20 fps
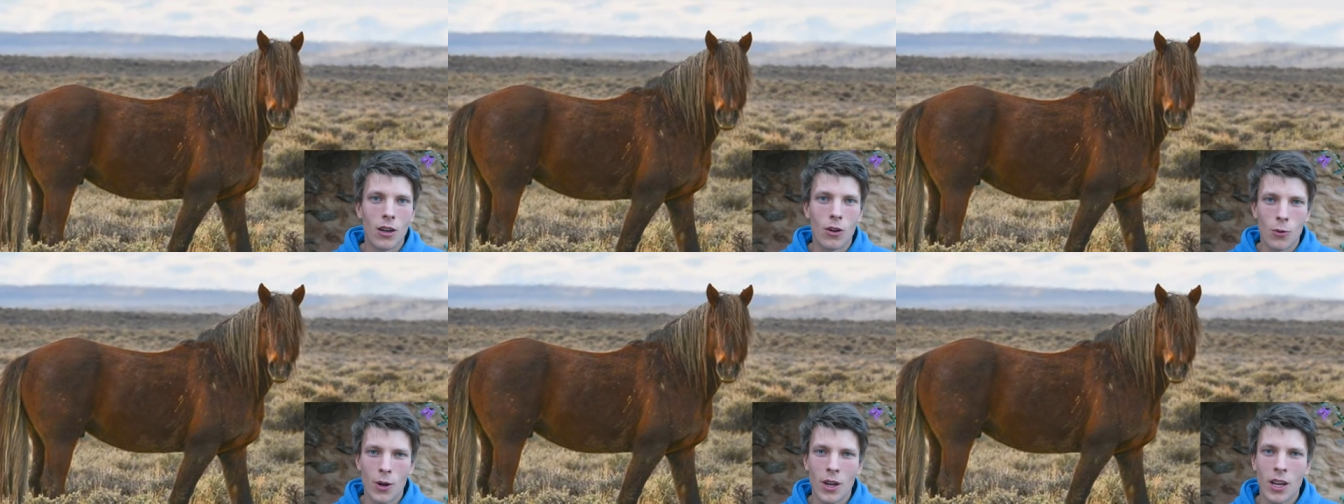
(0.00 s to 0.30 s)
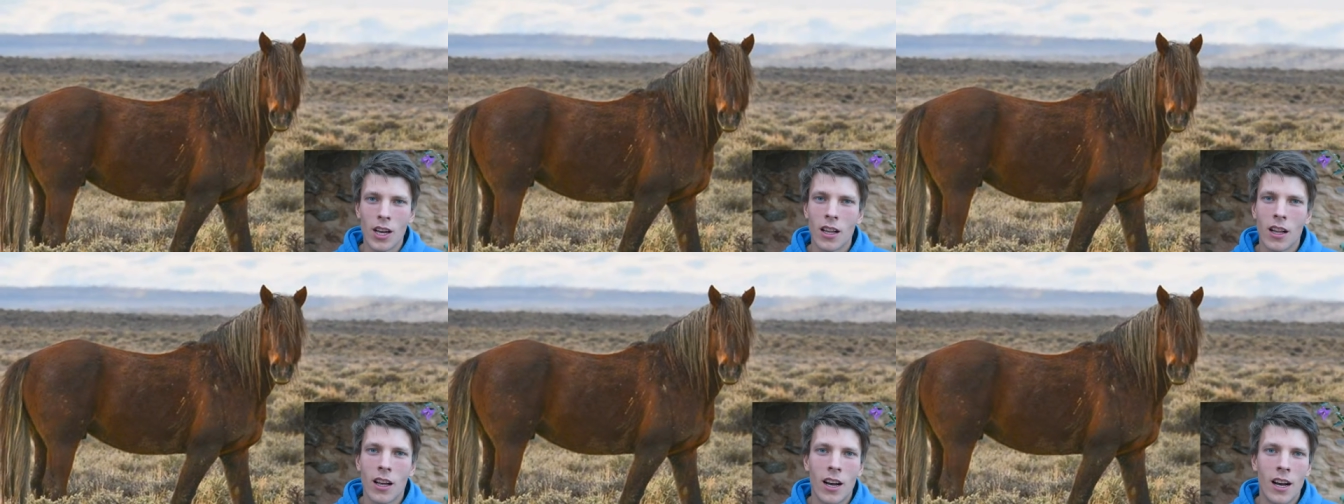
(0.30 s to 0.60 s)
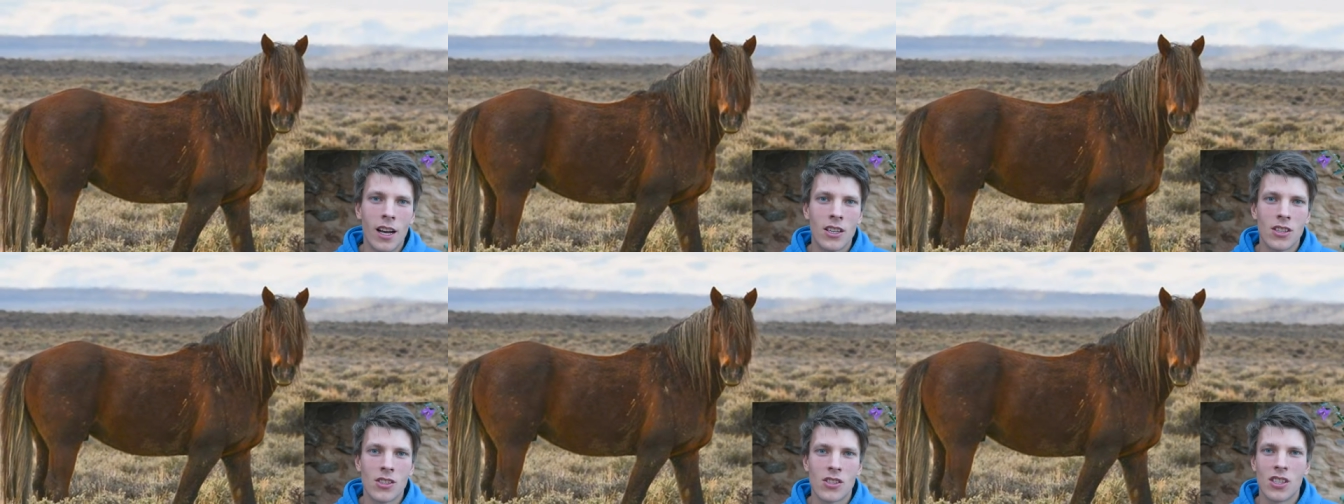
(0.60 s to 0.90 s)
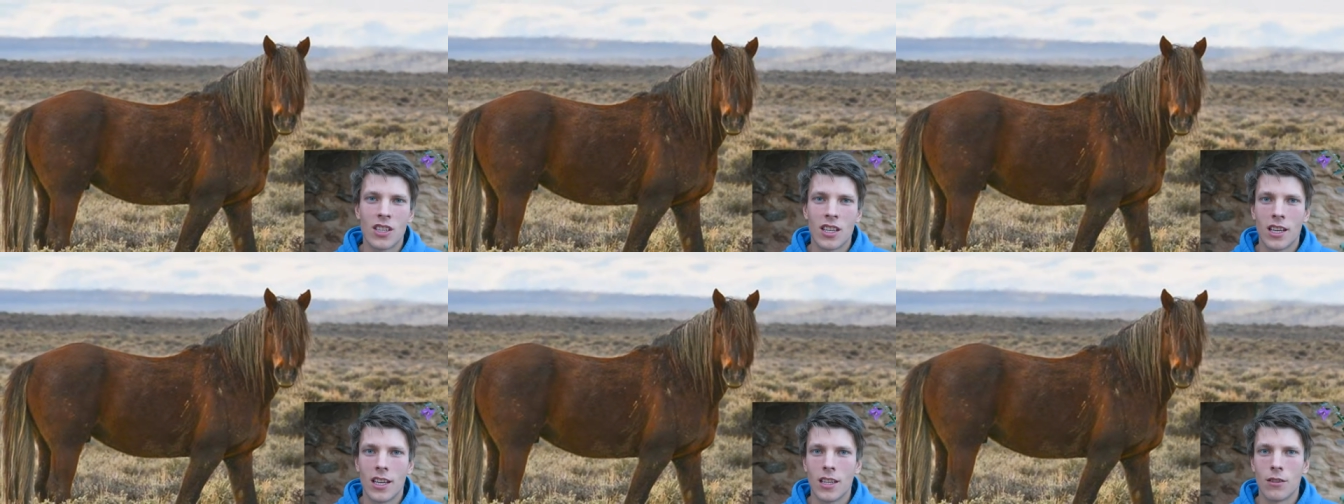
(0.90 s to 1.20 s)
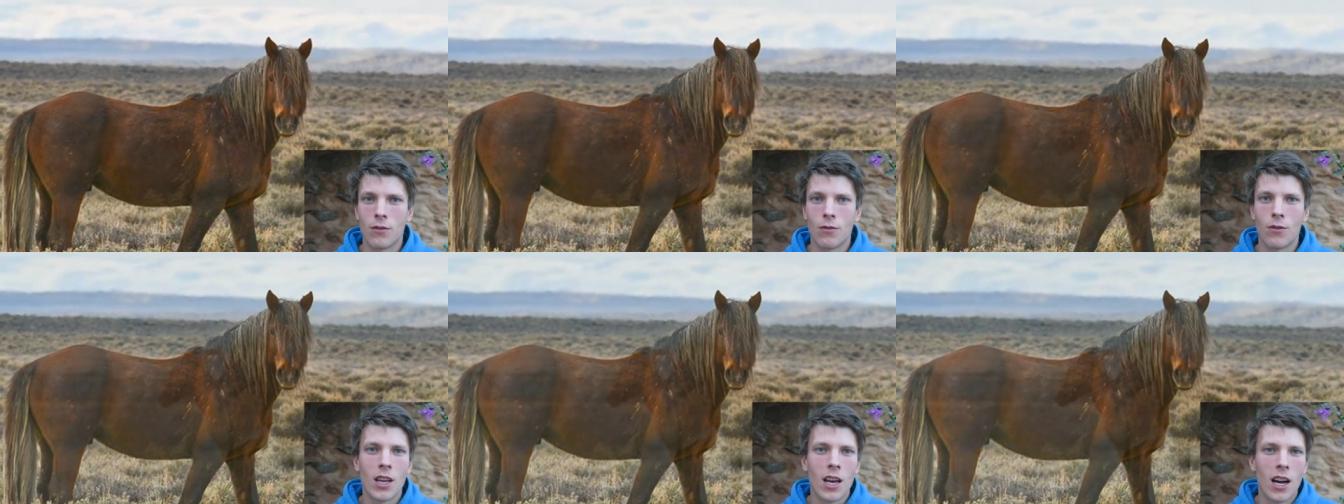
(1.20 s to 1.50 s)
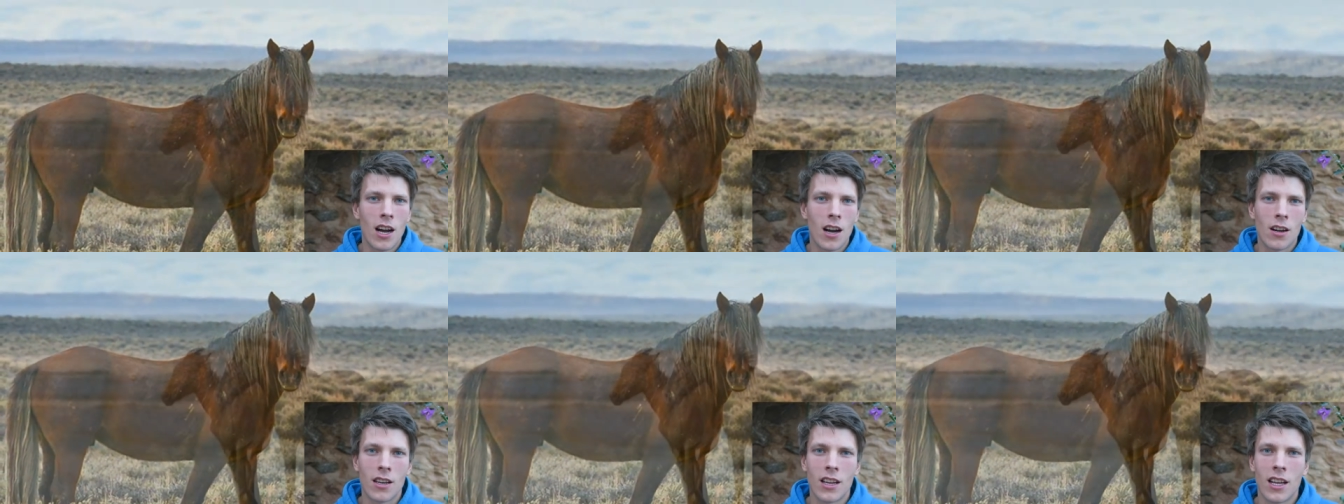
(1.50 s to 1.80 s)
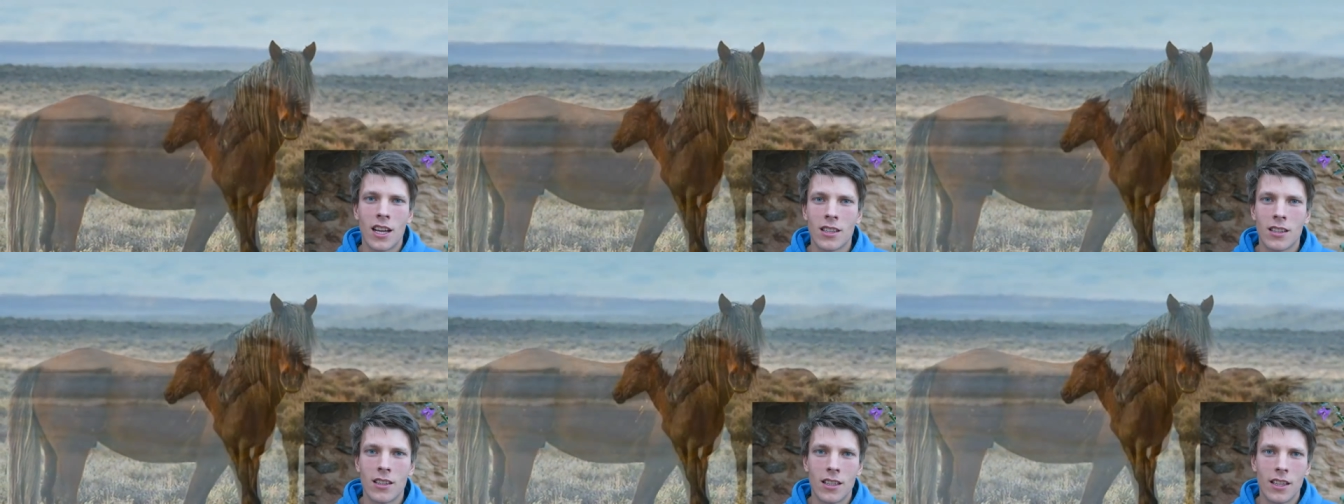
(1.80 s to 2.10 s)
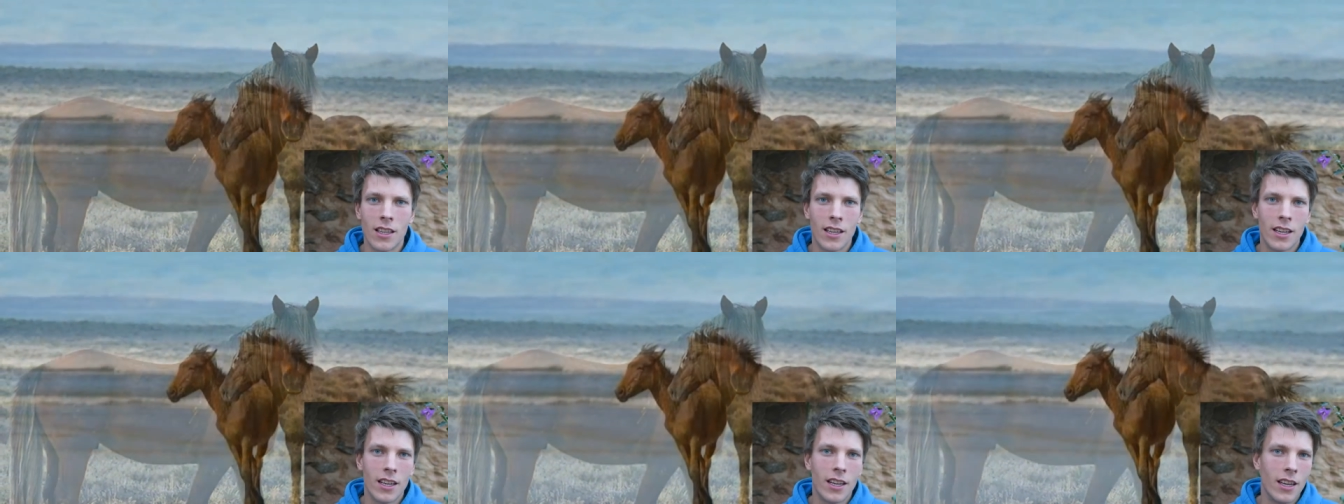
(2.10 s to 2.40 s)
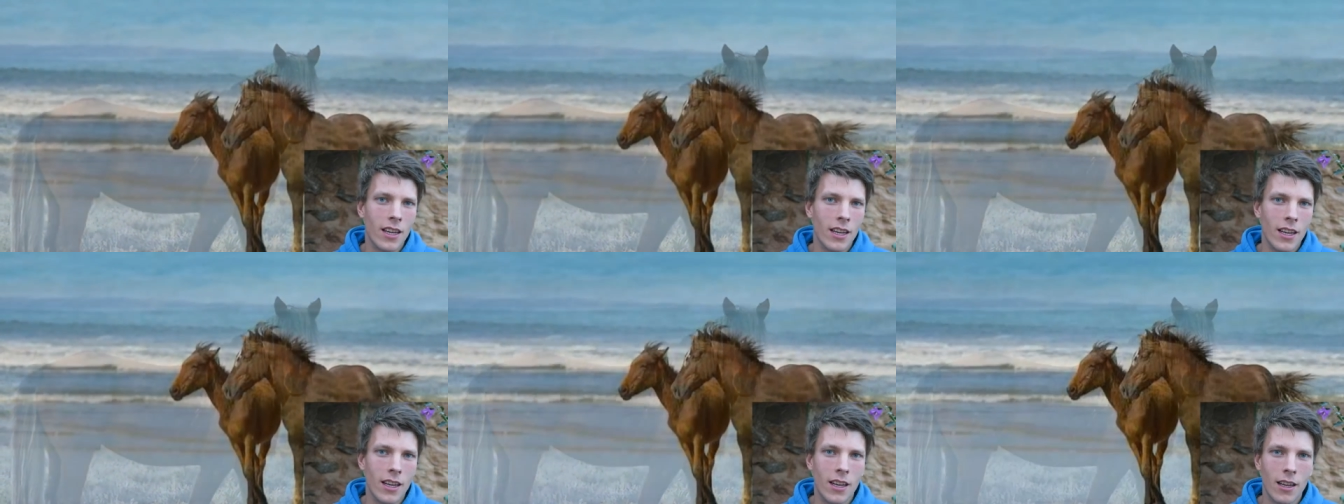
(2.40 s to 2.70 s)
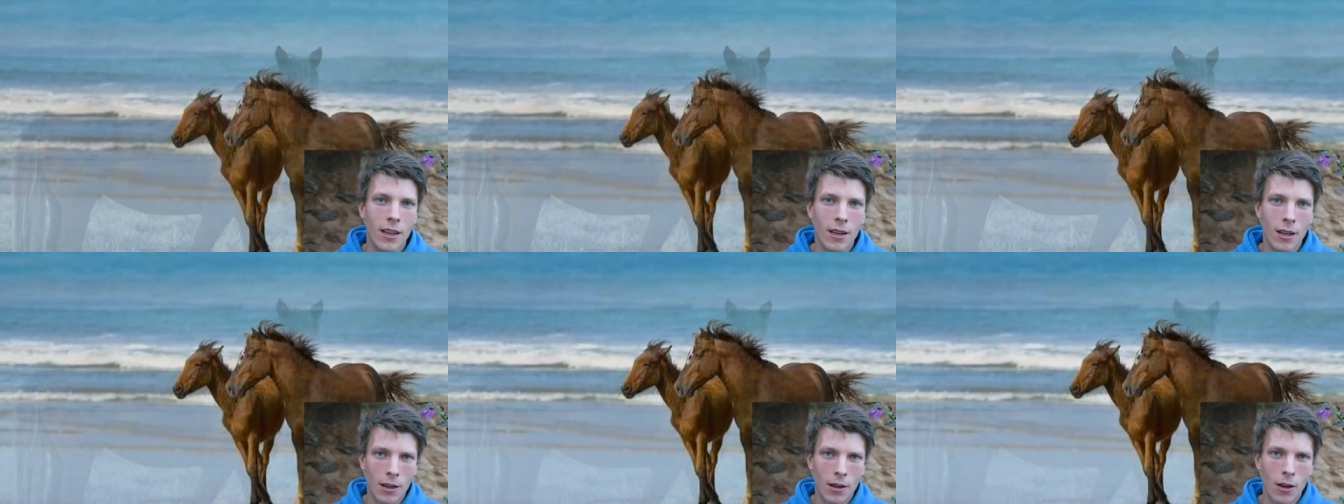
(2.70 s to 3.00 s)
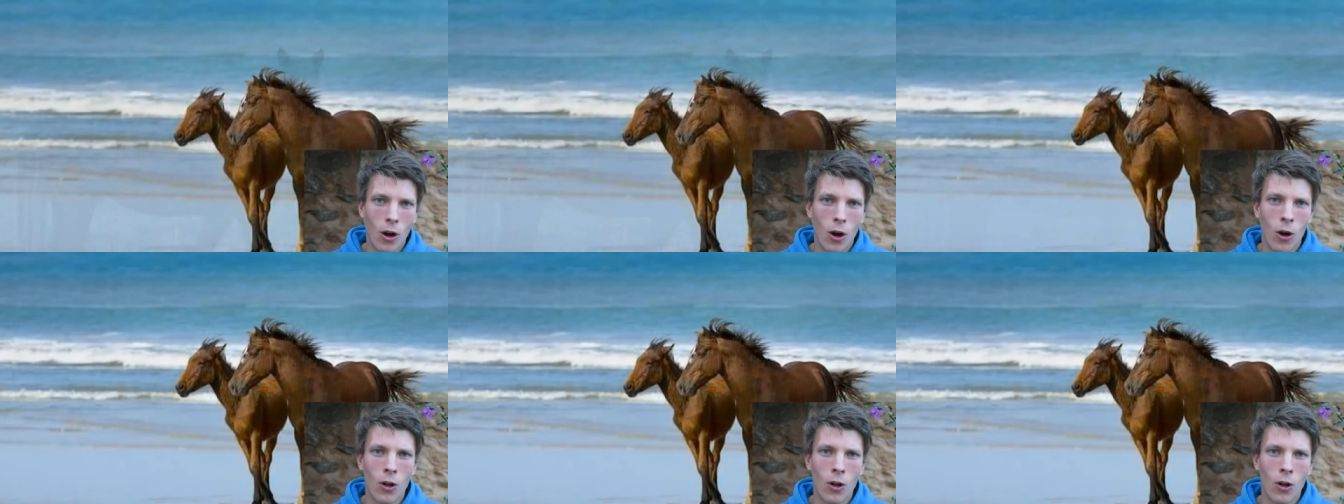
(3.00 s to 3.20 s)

realize that we are not the